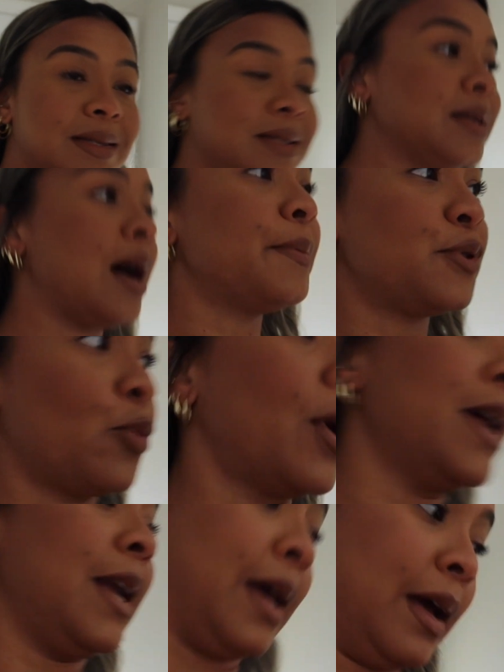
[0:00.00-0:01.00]
it stops
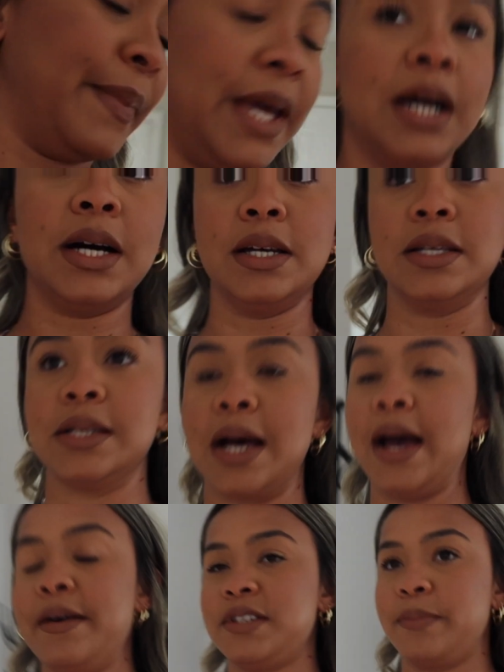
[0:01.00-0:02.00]
raining because
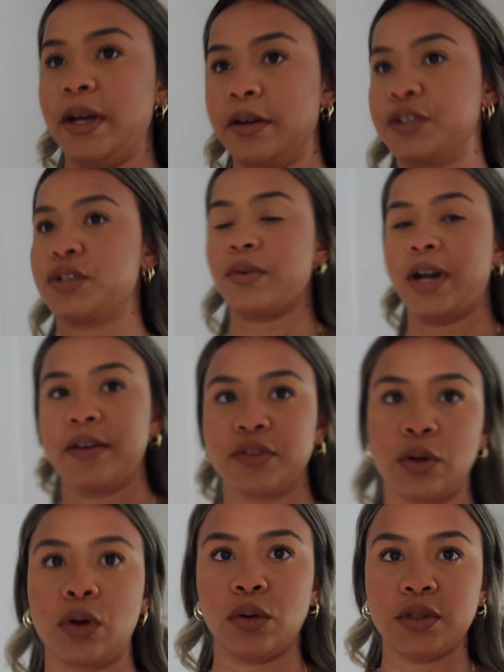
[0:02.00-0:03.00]
I have some errands to run. I have
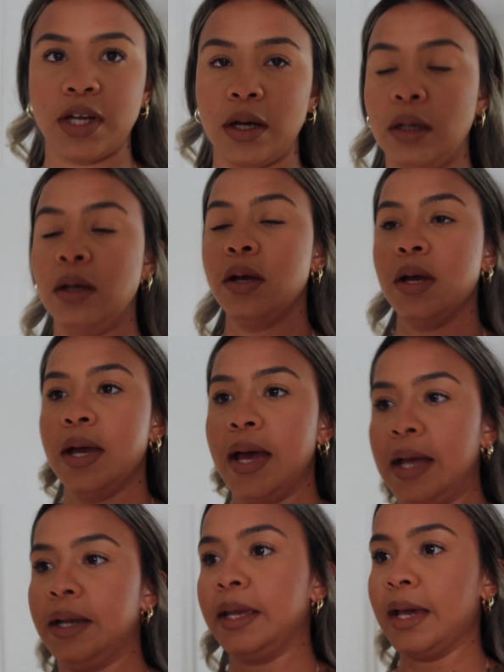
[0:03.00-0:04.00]
to go to Ulta
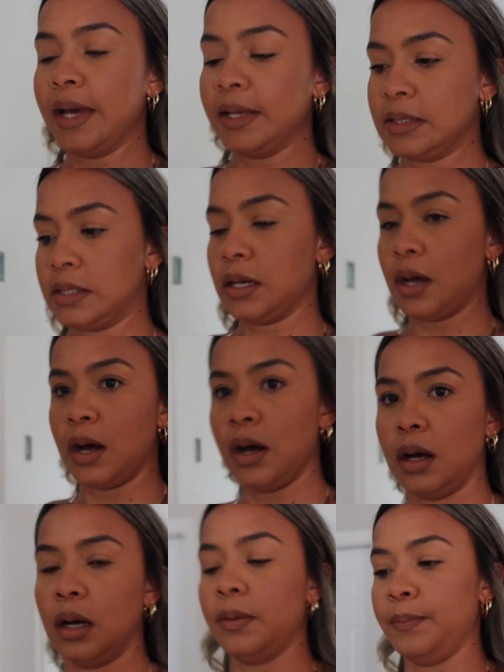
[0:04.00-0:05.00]
and get
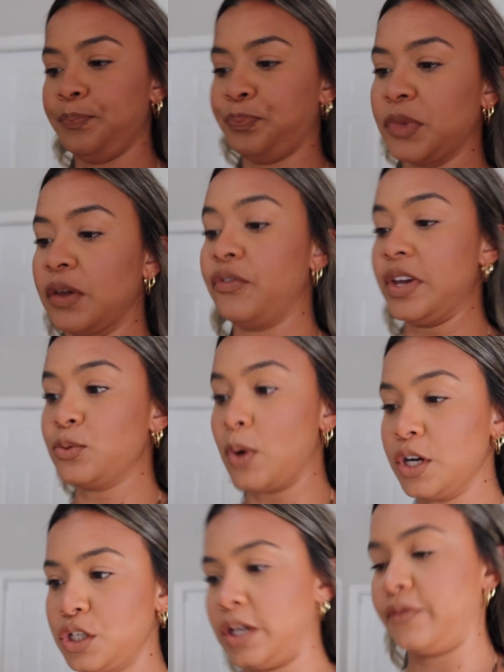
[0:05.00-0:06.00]
face
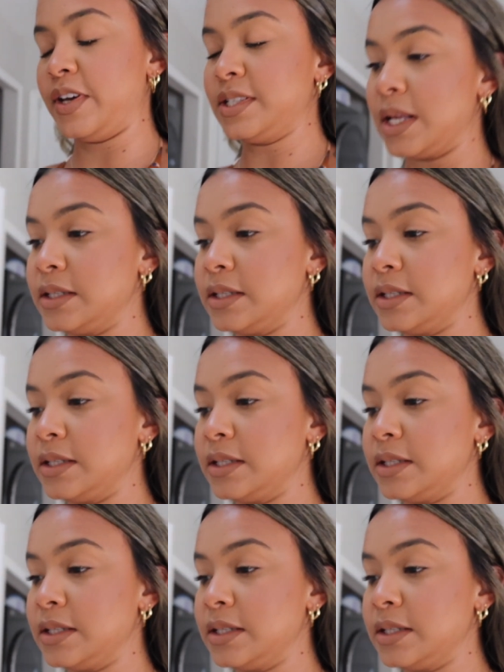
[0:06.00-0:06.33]
wash, like face